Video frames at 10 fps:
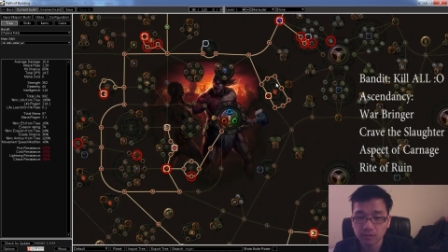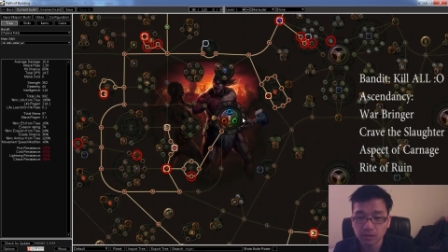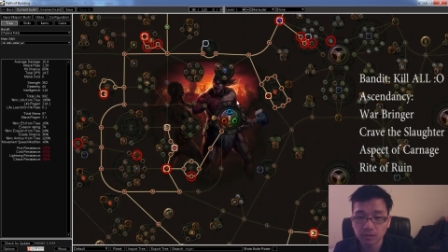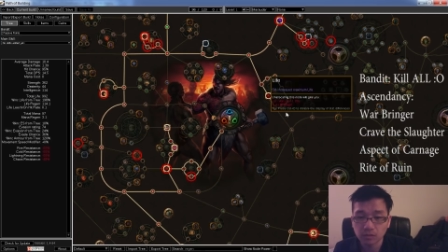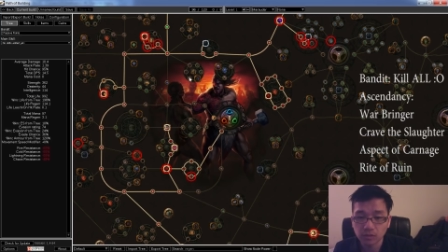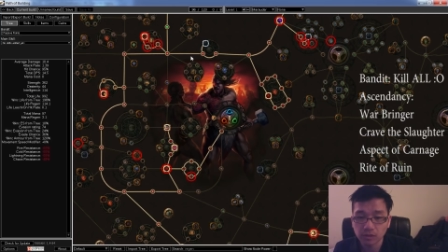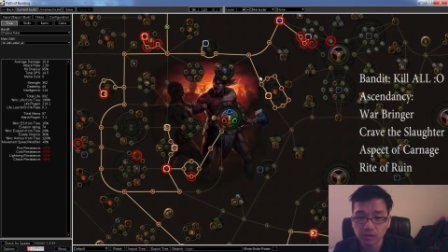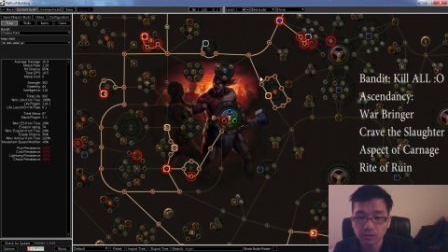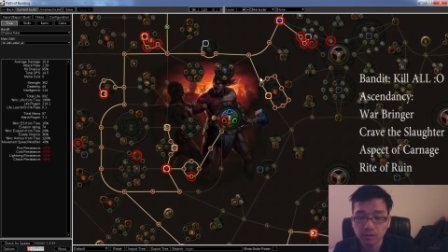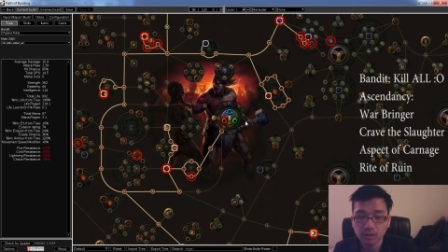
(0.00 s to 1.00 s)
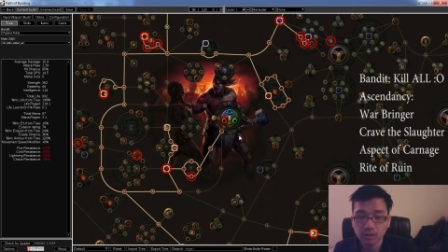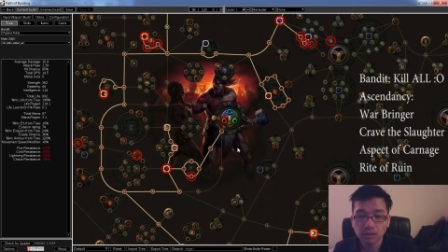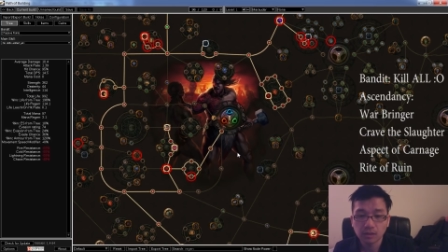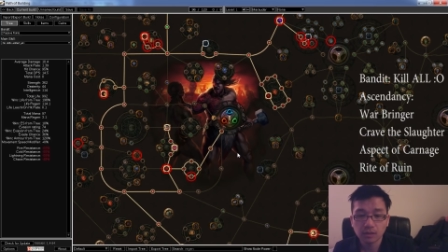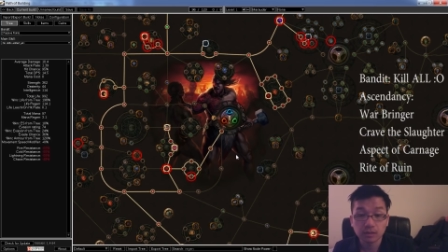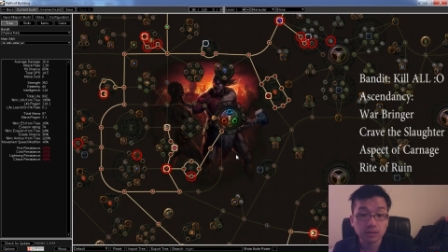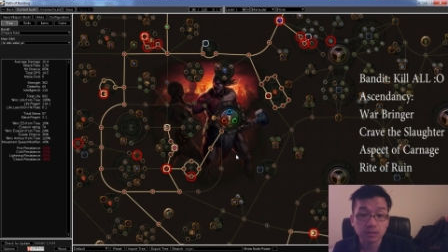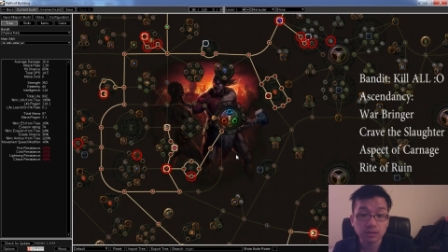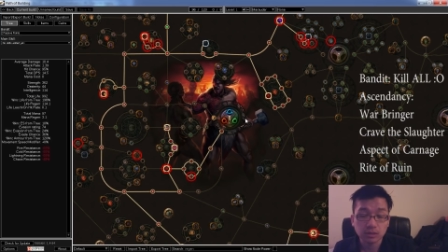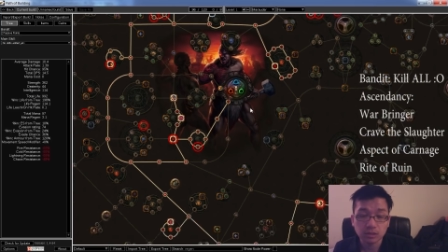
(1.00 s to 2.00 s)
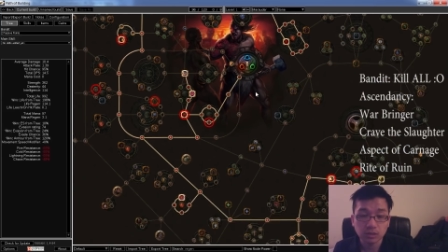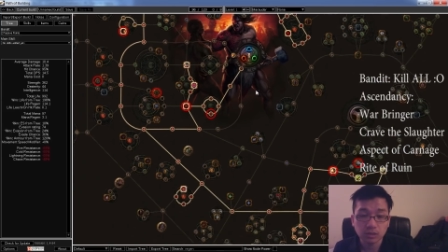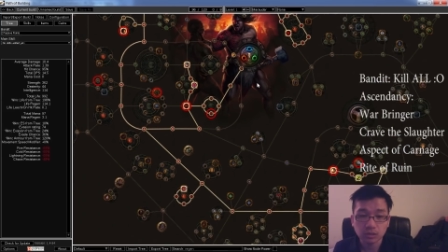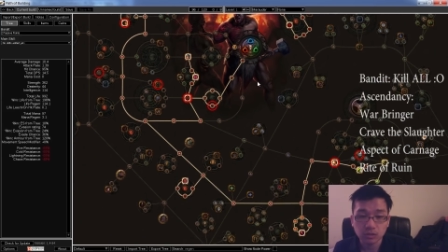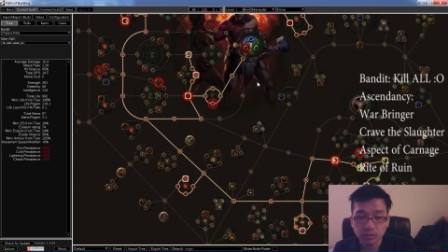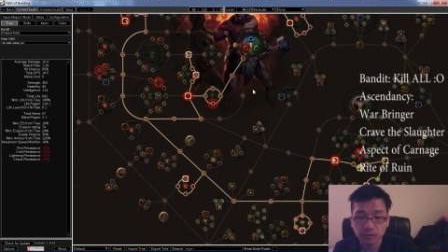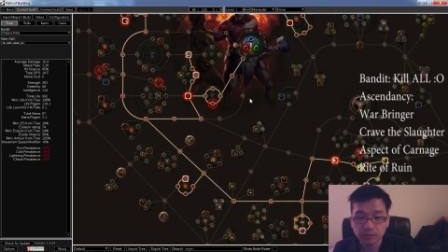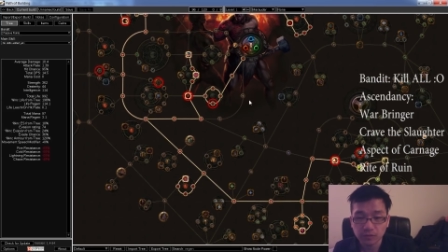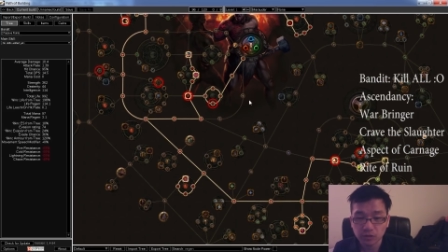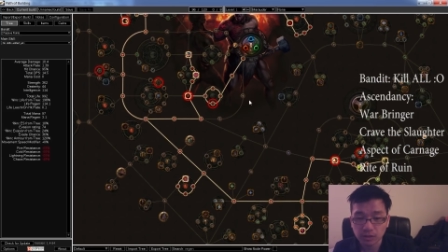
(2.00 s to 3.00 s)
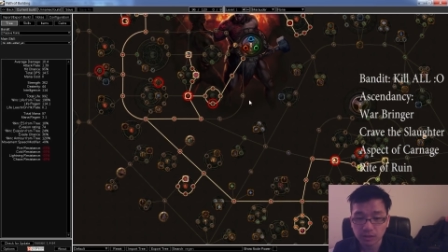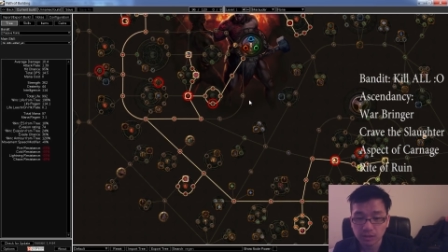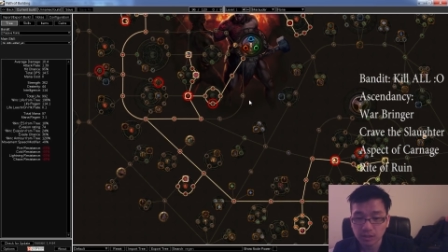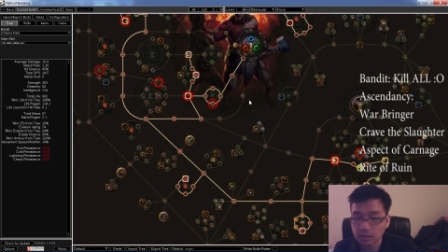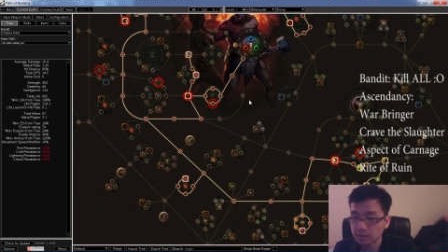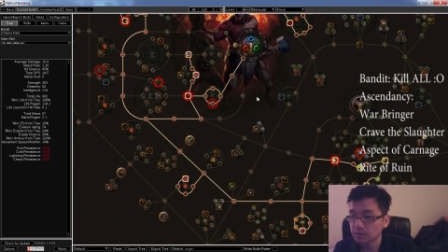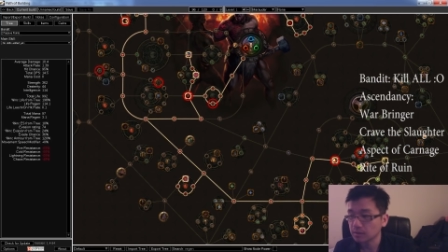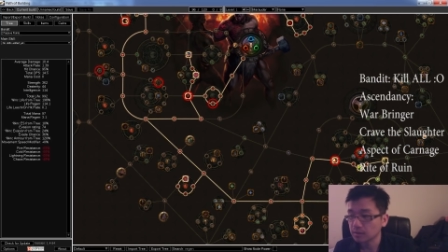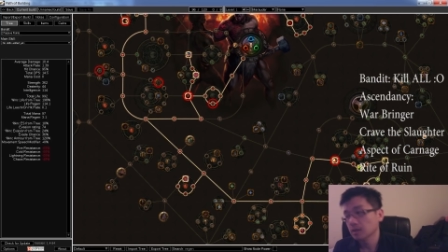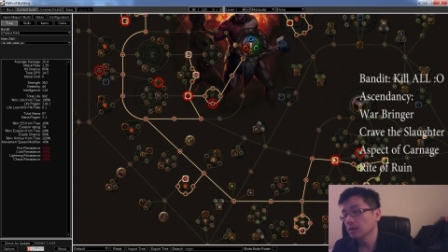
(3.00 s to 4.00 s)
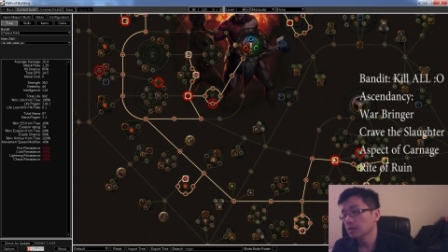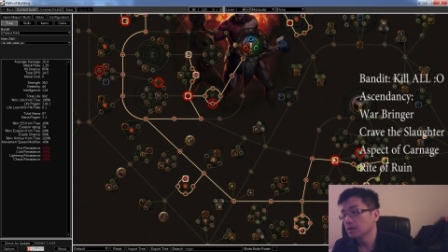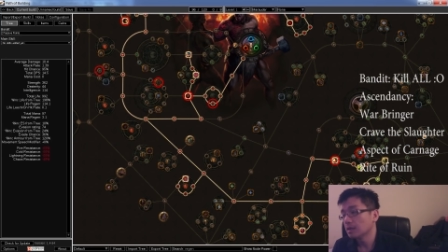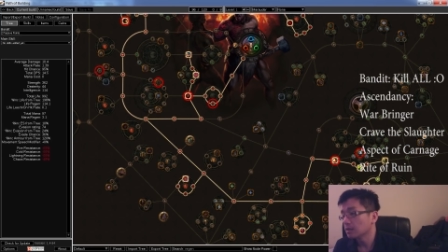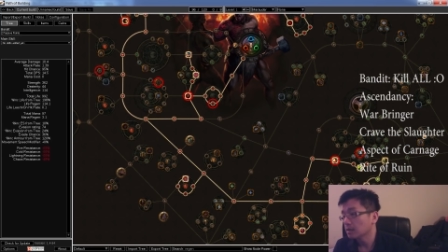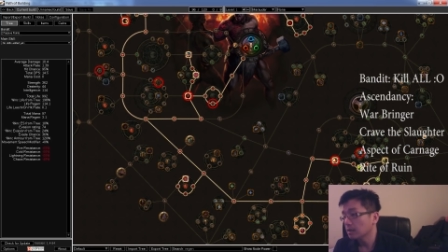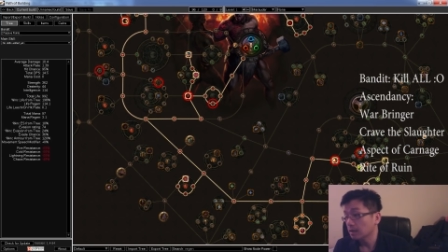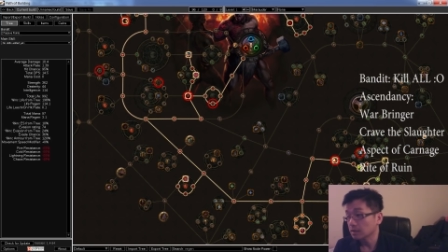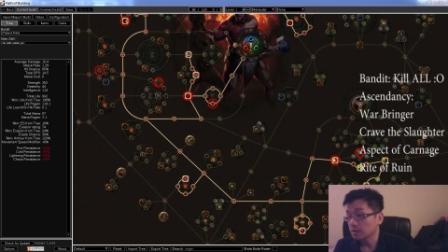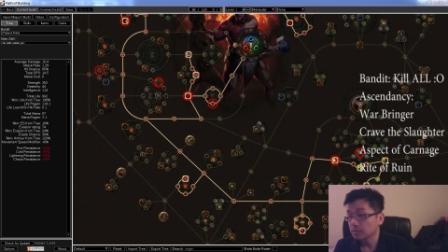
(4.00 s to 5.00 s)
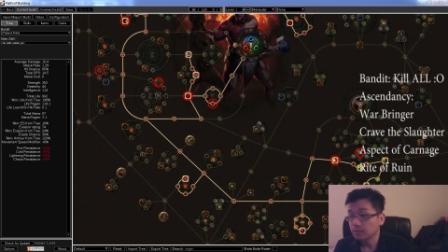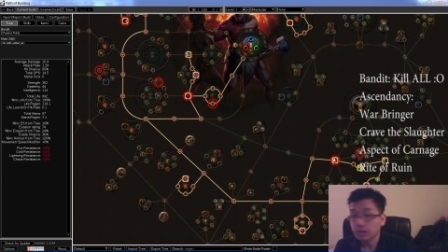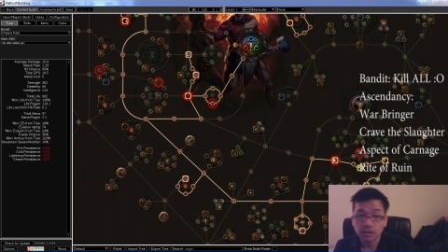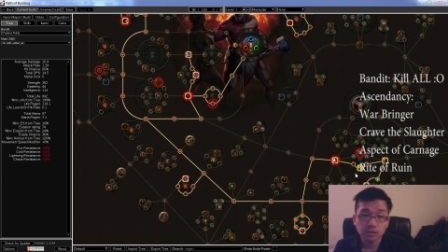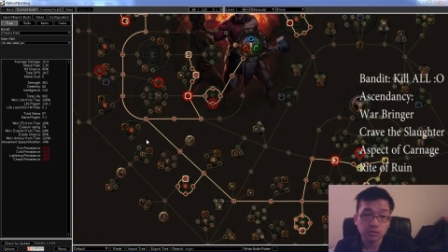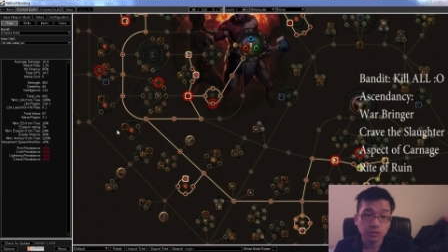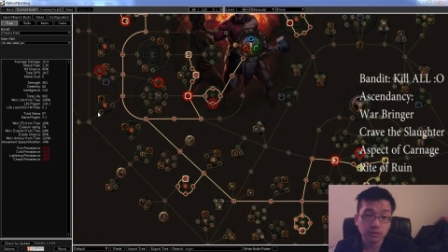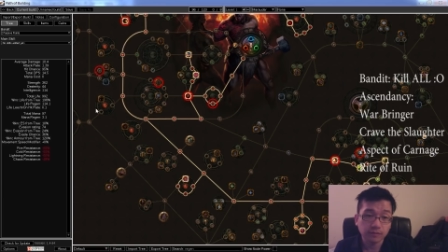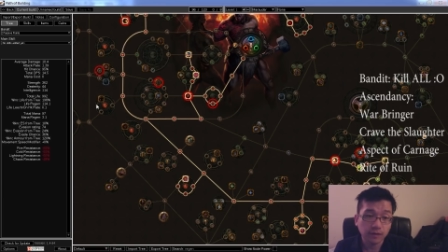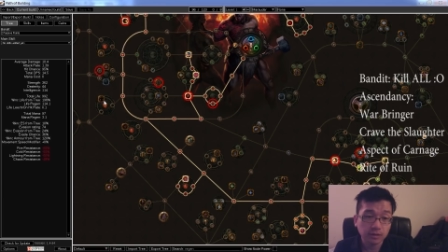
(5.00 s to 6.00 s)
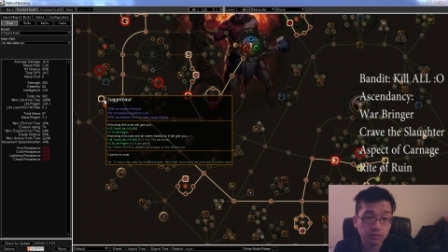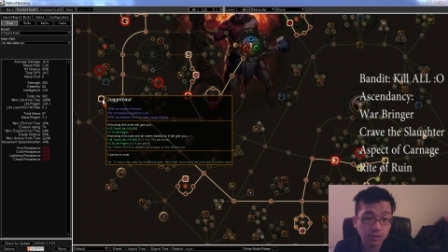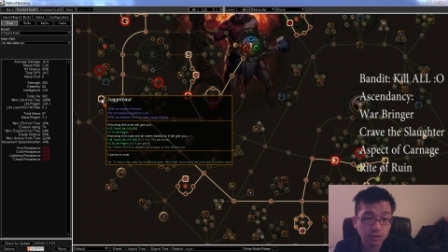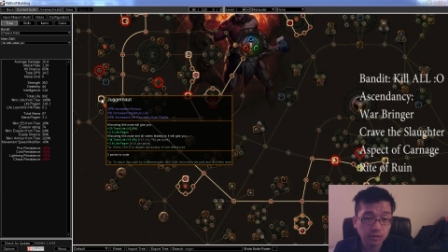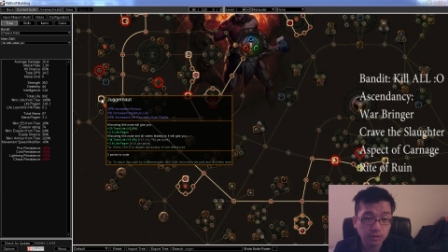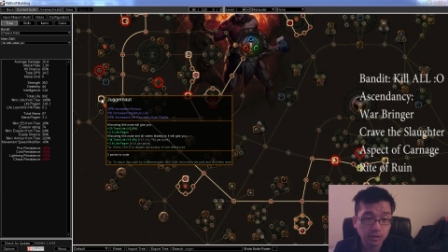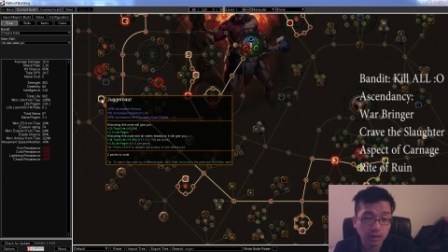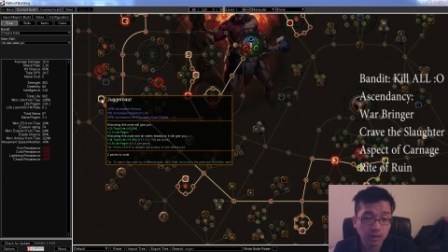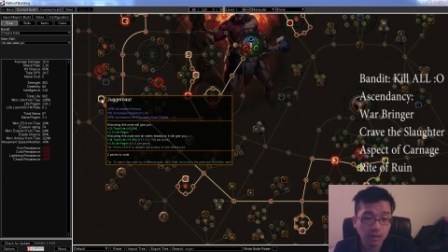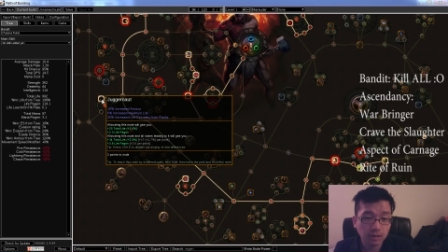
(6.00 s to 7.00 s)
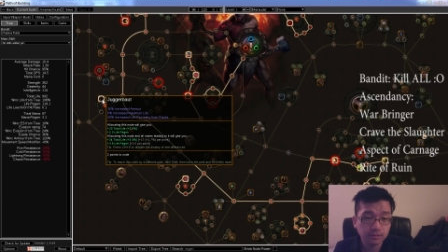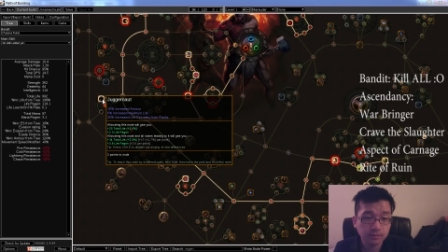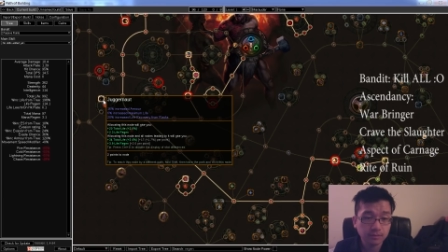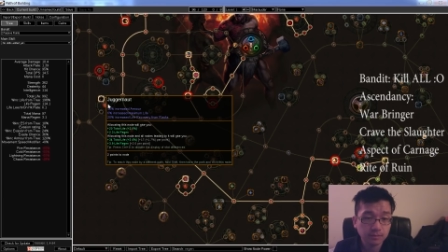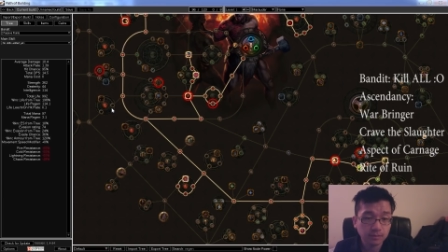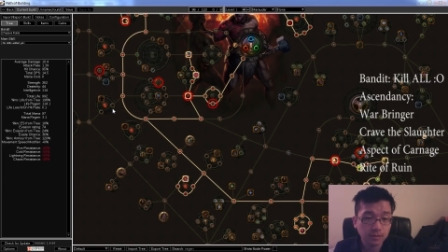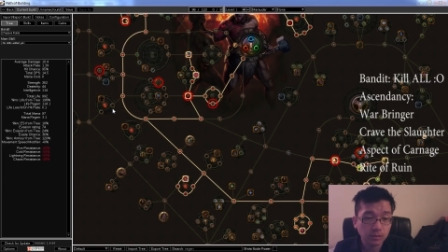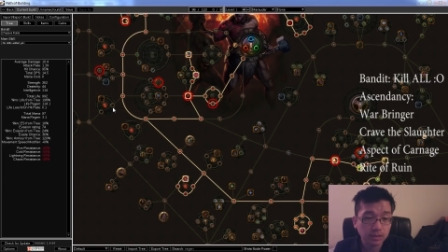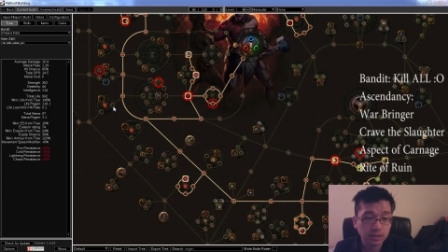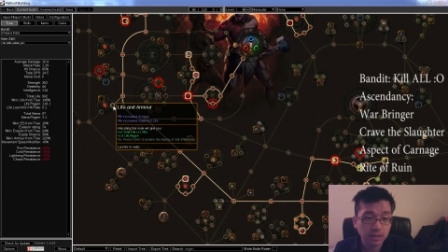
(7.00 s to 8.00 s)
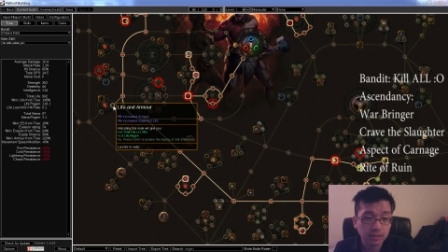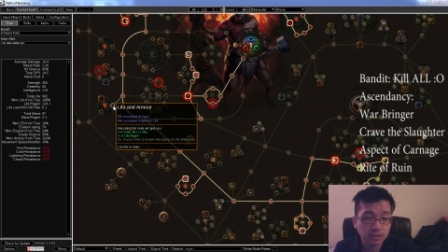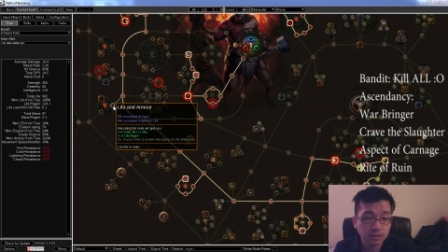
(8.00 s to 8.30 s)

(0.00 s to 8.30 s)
in the wheel. This is just a super efficient cluster. Now I'm going to compare it to the final build. Um, you can take